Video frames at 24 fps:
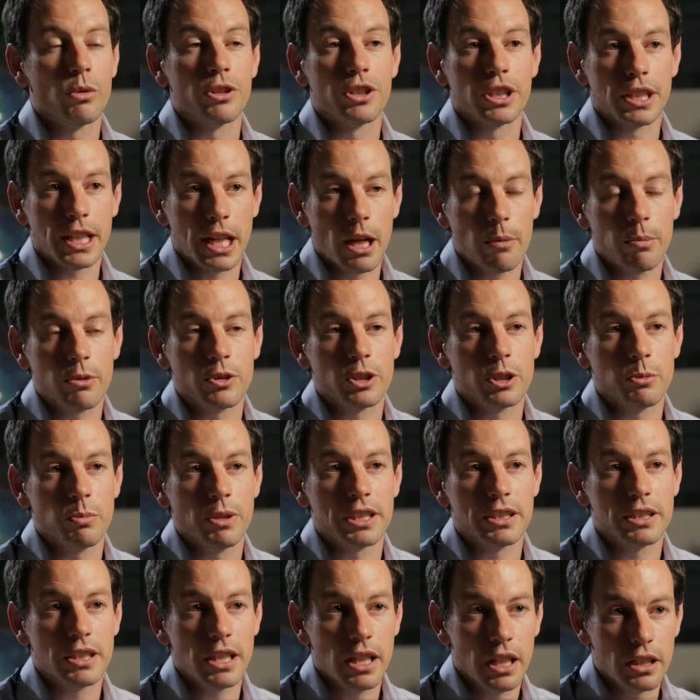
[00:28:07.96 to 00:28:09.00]
With the Kepler
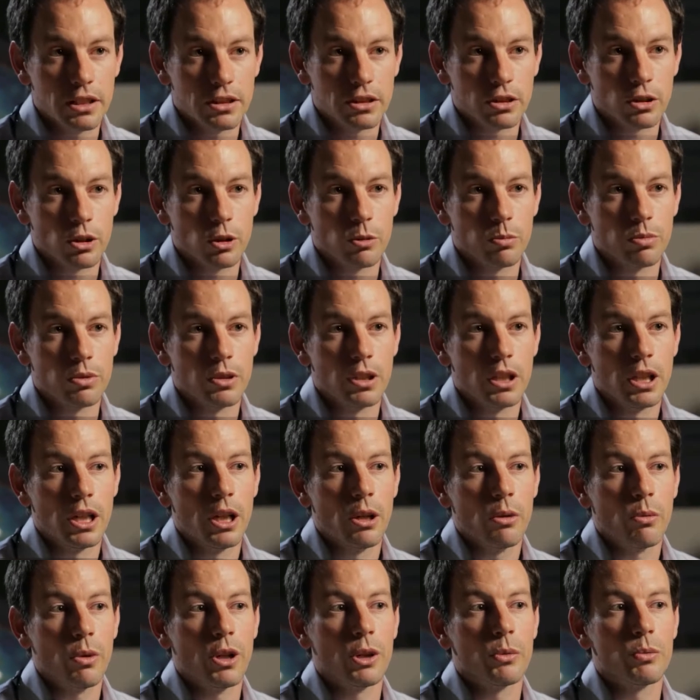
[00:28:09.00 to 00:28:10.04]
Space Telescope,
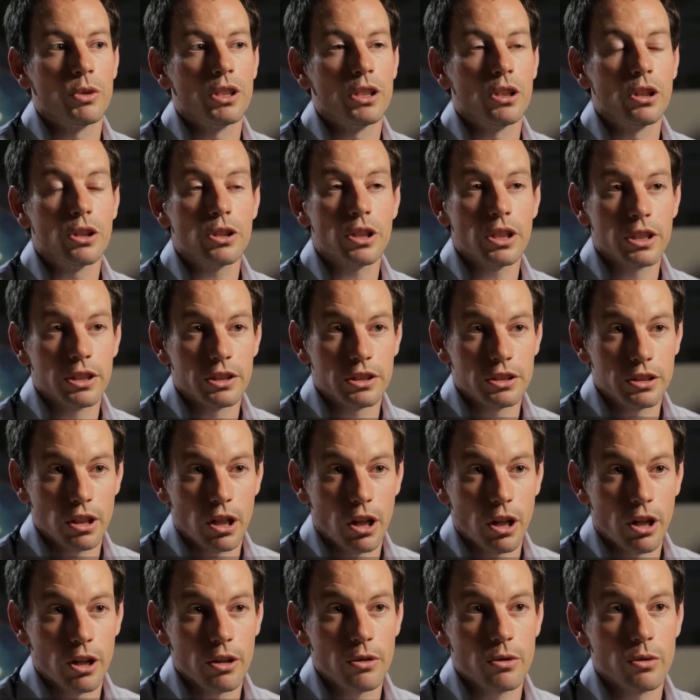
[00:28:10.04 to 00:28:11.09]
when we look at a
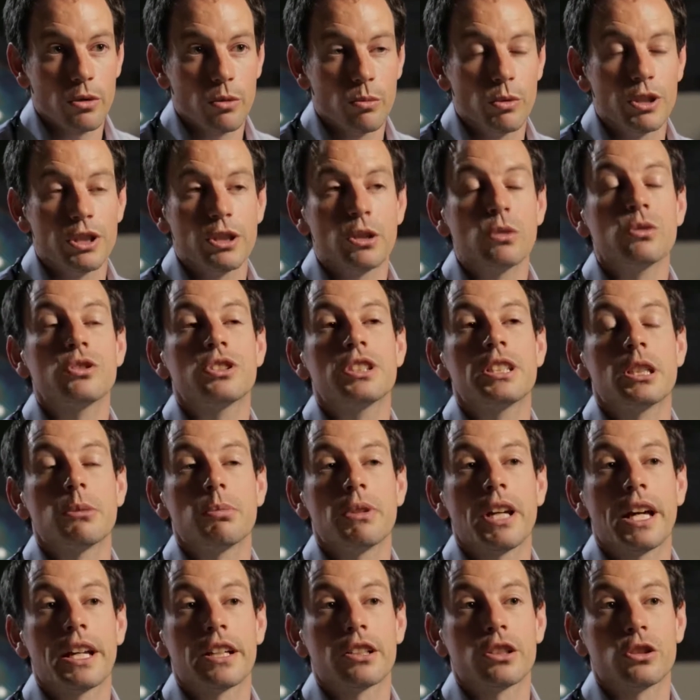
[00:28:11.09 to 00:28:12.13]
star, we don't see the
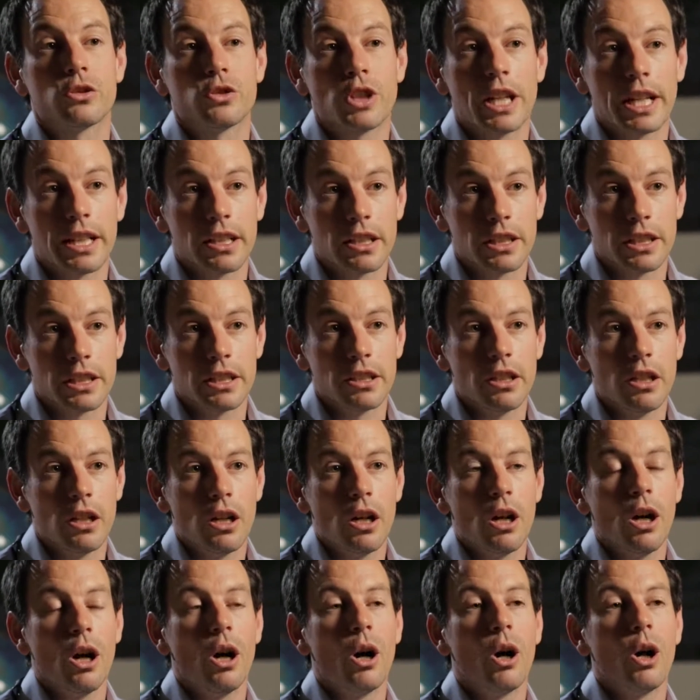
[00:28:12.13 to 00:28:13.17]
planet directly,
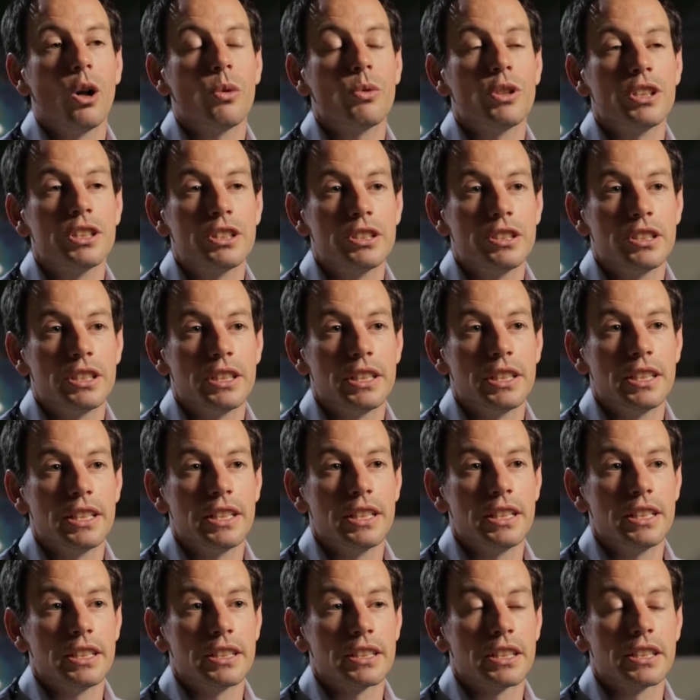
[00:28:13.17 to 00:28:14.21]
all we see
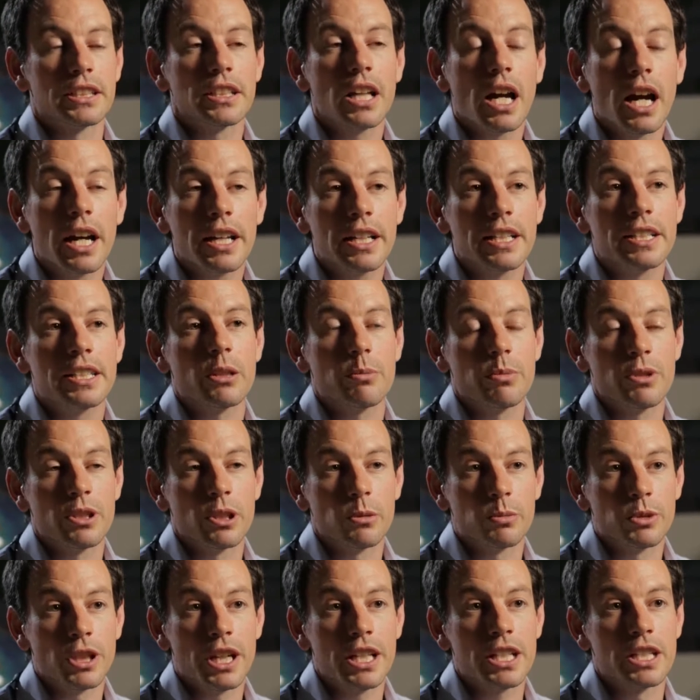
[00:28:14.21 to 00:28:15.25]
is a tiny dip in
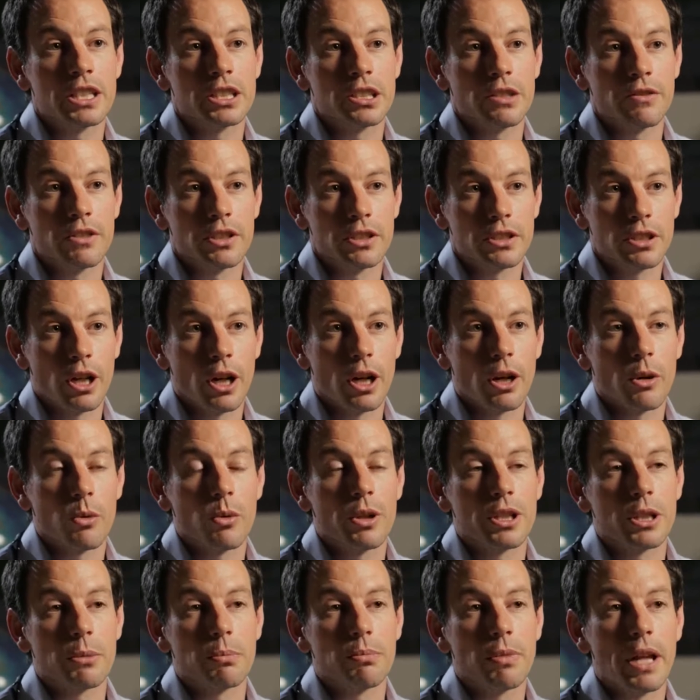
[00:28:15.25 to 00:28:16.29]
the brightness of the star
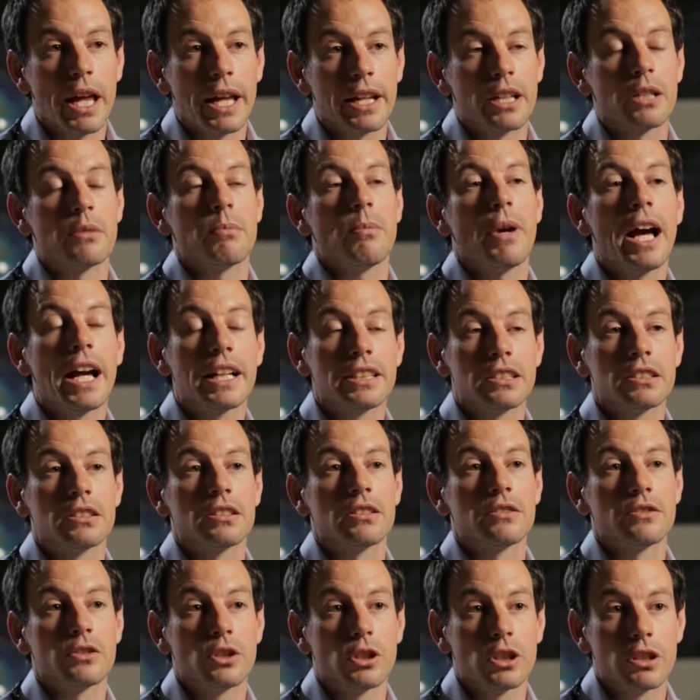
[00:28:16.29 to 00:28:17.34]
when the planet passes
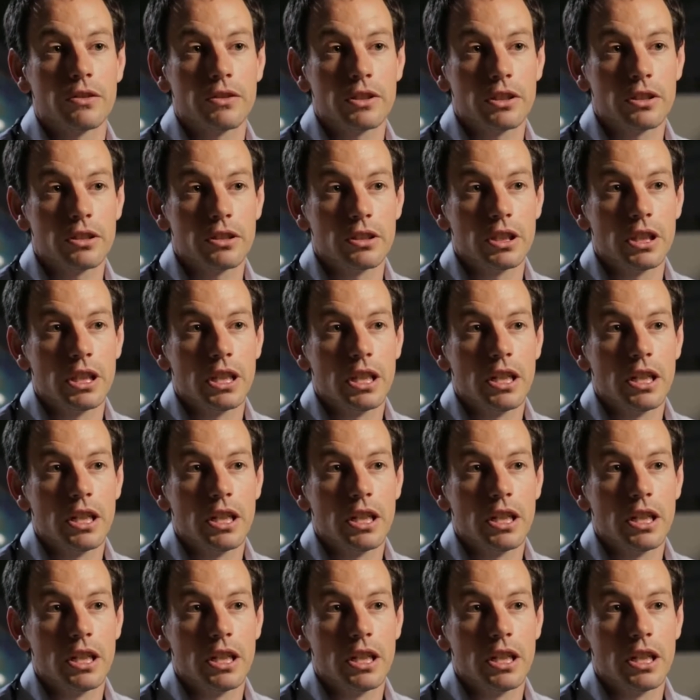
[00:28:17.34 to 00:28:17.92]
in front of it.